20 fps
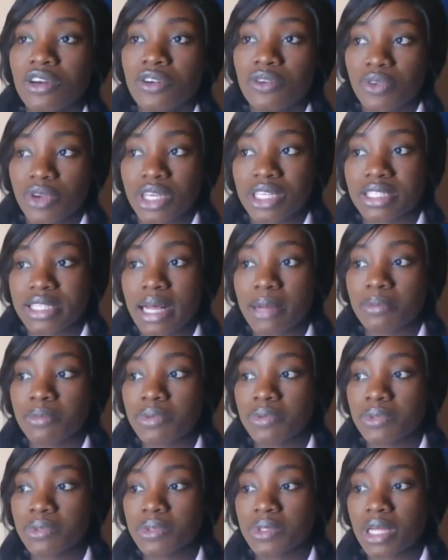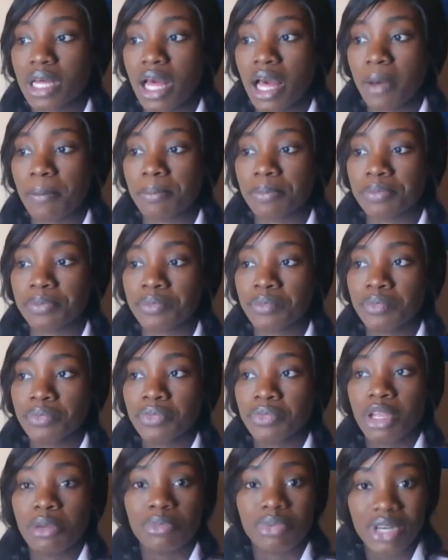For example,
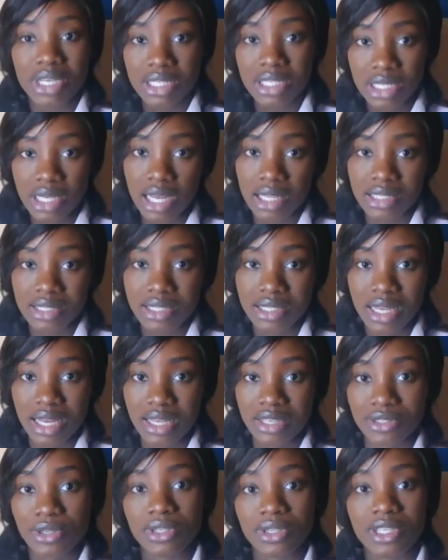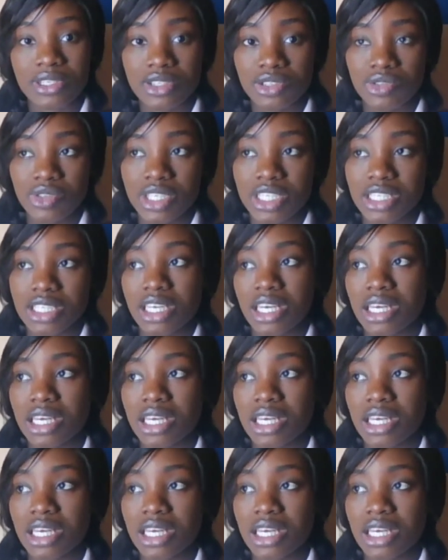breast cancer is not necessarily